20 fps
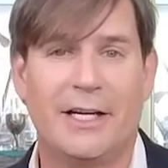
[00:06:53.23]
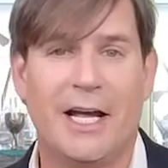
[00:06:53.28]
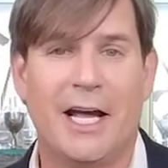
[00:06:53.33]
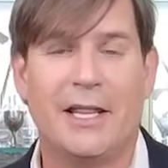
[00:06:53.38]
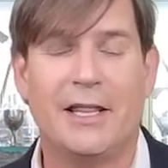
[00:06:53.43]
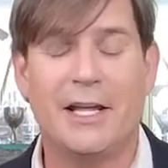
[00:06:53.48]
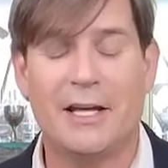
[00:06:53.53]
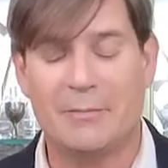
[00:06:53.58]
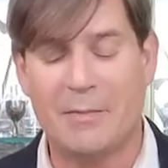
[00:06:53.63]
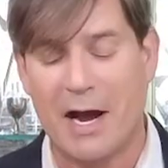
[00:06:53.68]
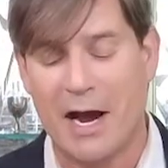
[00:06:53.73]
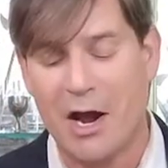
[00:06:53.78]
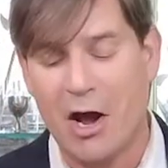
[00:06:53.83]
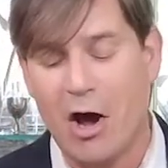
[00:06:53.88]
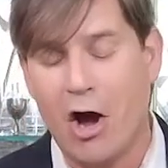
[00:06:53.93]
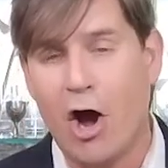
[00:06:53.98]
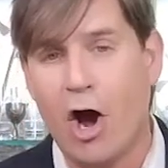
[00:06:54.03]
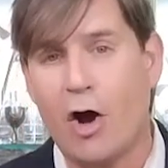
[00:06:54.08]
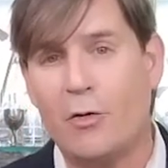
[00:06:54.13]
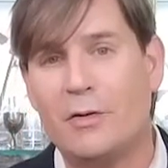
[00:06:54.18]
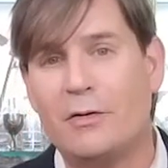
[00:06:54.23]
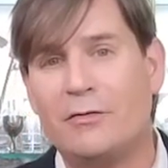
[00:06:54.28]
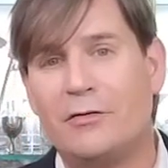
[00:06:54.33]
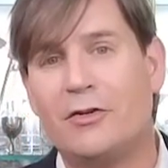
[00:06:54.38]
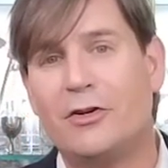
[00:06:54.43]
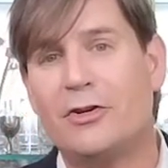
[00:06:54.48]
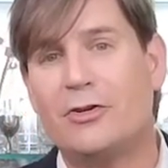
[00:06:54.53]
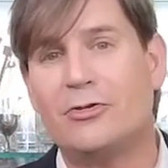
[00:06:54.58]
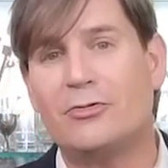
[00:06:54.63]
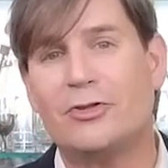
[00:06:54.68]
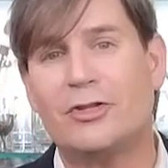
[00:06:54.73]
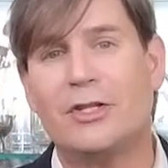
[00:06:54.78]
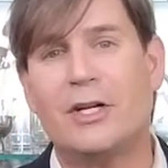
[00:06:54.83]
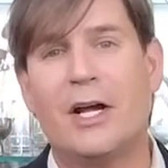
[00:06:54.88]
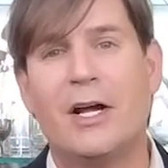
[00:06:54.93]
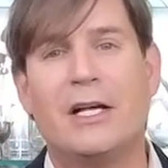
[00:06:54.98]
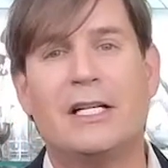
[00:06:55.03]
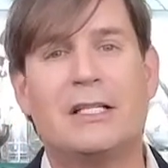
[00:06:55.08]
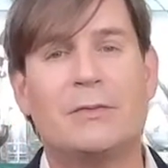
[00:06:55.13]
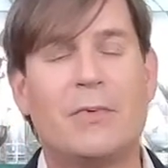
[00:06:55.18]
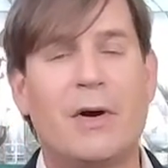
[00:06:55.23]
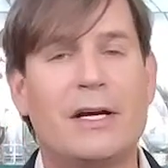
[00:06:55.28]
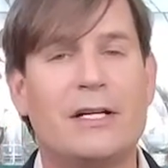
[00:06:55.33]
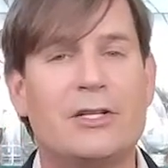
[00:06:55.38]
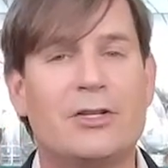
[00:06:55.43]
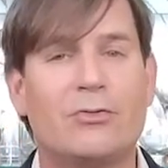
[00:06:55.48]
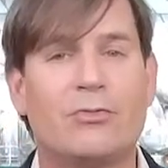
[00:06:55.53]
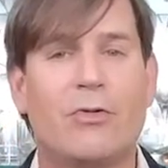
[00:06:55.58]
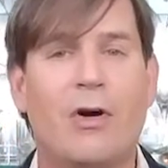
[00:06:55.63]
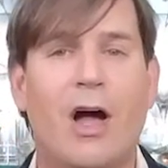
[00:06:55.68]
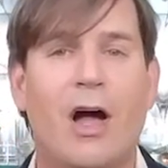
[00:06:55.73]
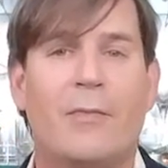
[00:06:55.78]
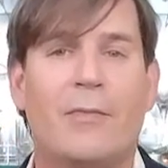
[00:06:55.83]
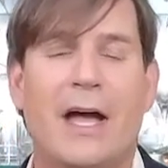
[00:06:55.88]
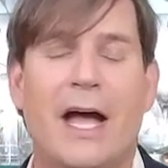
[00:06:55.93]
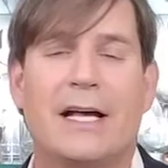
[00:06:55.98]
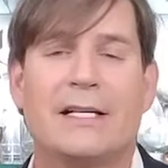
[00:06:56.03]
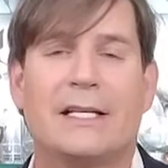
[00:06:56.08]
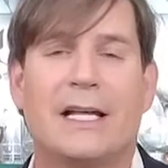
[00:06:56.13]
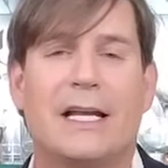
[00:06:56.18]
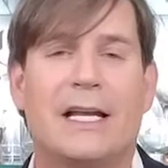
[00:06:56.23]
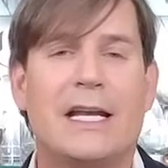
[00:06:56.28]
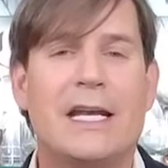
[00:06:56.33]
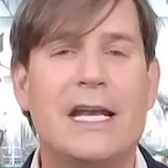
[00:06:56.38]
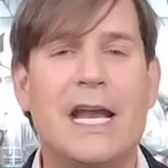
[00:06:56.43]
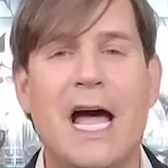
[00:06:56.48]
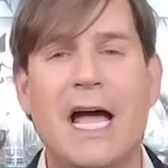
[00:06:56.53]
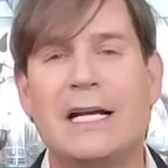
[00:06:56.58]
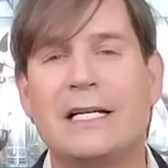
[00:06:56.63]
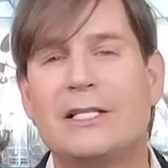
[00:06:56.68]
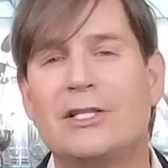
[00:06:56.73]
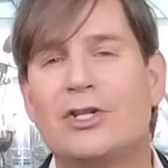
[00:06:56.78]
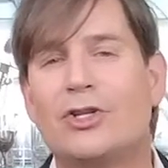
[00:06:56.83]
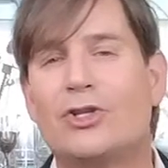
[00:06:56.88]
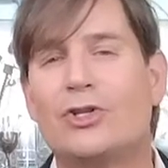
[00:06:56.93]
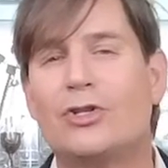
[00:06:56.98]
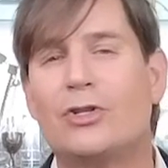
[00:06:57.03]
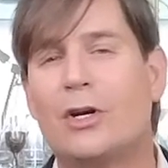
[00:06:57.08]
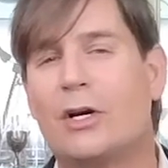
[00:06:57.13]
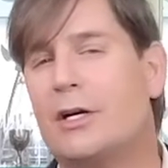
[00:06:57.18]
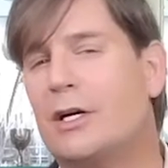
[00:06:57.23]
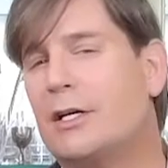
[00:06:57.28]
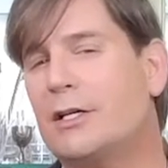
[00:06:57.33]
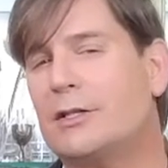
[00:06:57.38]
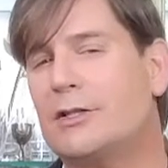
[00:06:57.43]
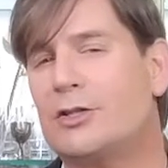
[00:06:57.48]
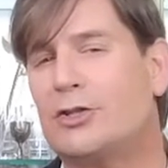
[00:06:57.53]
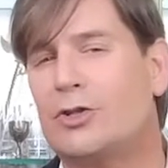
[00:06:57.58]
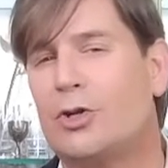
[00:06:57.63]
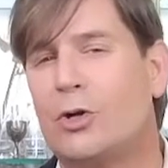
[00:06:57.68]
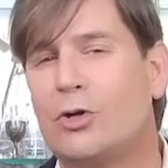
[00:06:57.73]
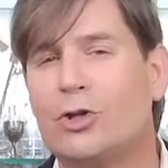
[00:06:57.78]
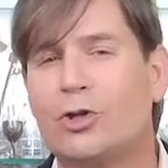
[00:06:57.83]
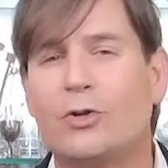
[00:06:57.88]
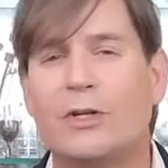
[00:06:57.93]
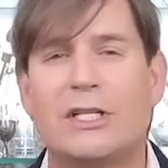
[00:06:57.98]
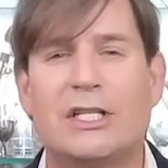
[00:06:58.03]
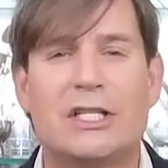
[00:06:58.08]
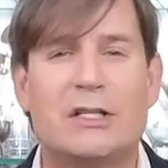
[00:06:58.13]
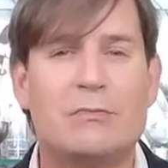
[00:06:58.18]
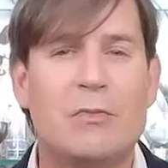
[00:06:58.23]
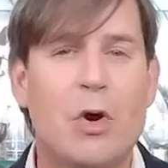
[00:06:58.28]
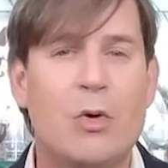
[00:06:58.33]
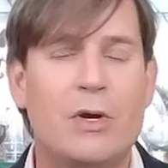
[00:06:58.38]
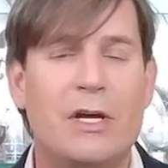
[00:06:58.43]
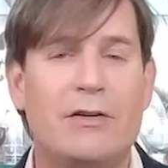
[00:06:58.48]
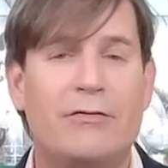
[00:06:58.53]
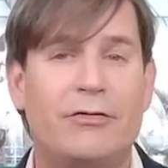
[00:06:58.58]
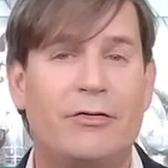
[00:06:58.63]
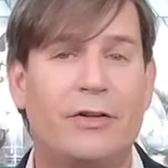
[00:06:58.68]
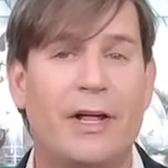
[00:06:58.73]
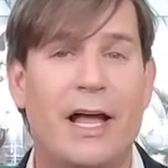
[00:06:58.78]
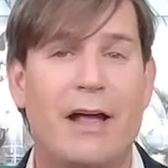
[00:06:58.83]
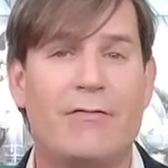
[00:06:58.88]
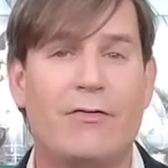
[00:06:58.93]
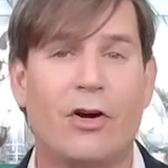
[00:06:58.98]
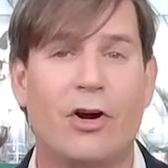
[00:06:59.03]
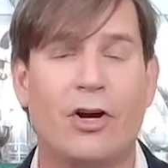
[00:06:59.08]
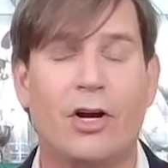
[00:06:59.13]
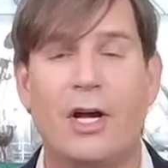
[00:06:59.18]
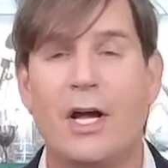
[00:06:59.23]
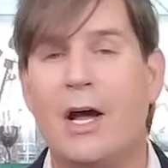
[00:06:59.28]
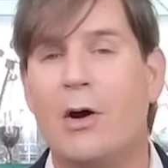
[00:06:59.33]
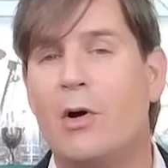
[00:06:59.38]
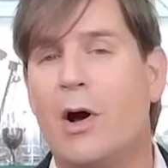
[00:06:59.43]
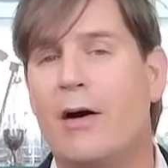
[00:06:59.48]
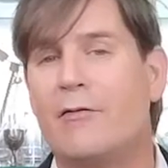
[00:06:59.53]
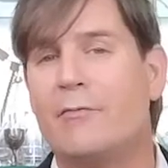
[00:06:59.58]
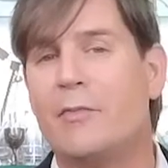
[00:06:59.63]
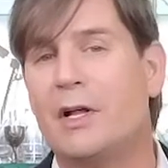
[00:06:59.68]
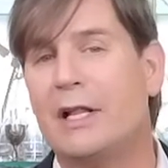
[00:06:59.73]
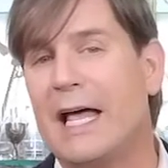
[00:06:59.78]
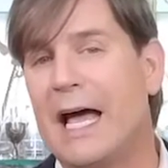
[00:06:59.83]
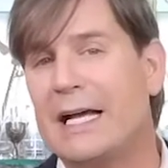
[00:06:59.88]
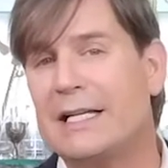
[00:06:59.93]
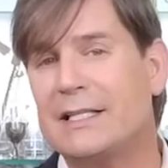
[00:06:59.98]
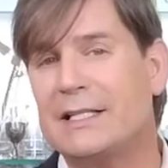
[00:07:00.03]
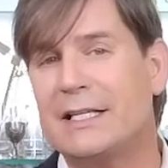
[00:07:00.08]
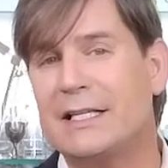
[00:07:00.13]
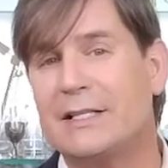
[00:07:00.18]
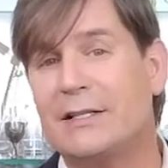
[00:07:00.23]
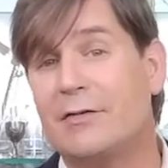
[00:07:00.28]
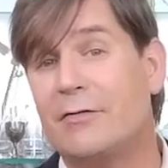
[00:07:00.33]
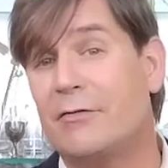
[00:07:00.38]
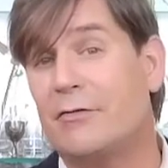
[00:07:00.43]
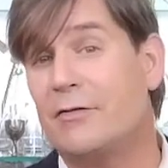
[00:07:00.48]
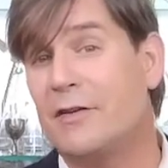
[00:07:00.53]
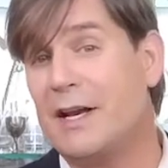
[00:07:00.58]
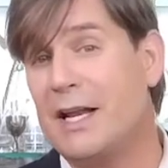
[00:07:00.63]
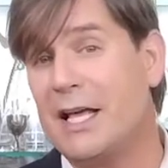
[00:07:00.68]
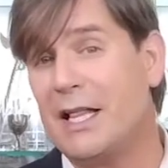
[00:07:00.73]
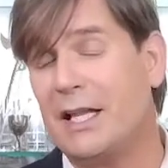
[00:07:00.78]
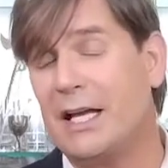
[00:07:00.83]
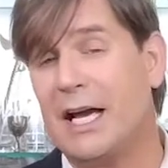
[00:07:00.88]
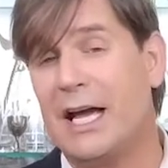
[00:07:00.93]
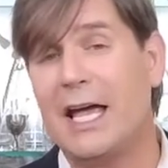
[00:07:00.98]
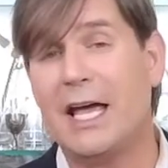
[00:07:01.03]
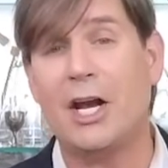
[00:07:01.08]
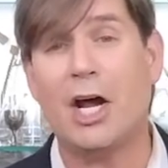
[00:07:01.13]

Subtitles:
My home infused spiced rum has a nice sultry smoky flavor of molasses, vanilla, and